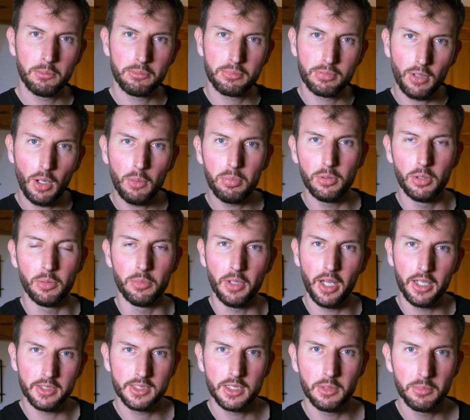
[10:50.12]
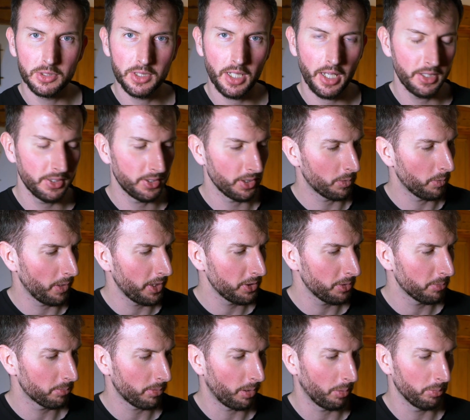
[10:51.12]
problem, our simultaneous
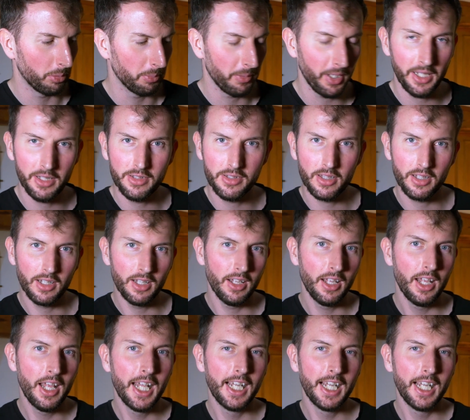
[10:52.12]
equation problem in the